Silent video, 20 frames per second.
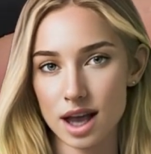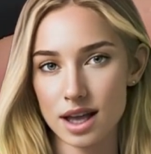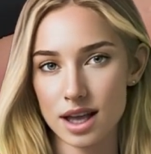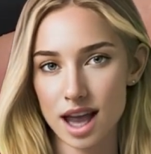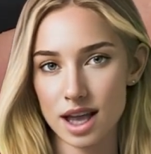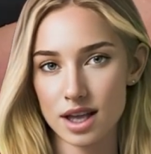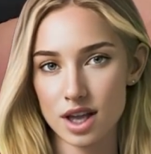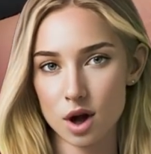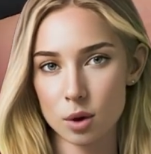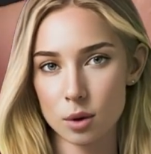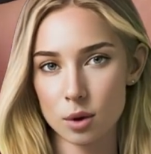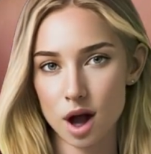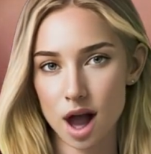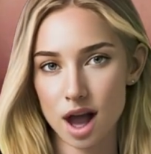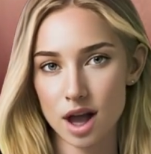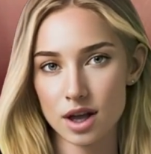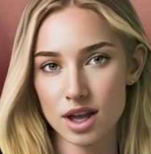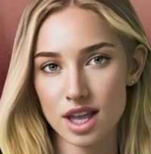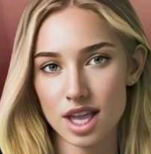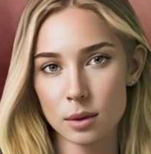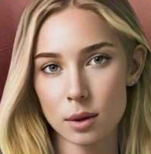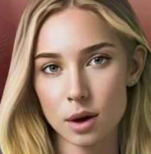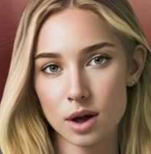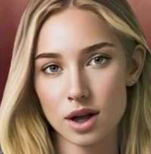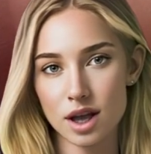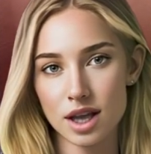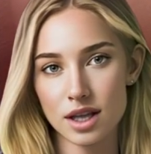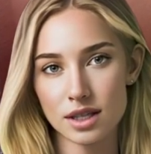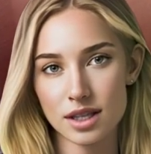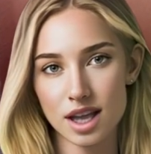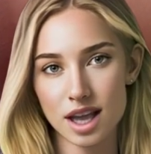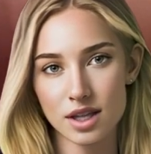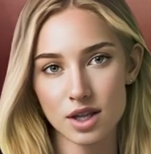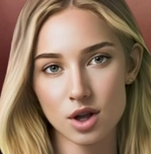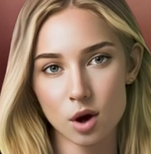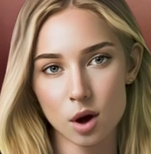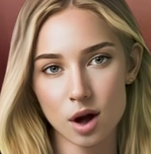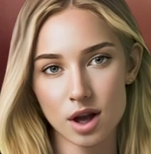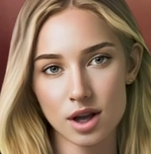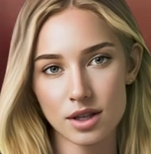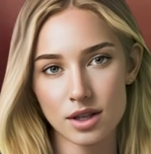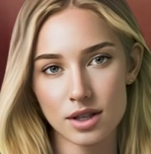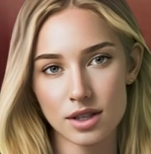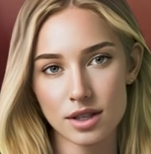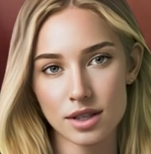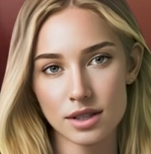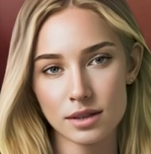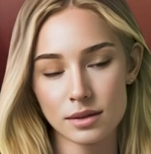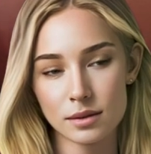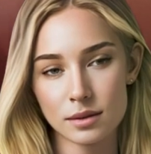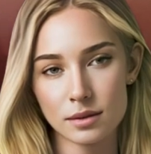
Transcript: and had no prior experience as coiners.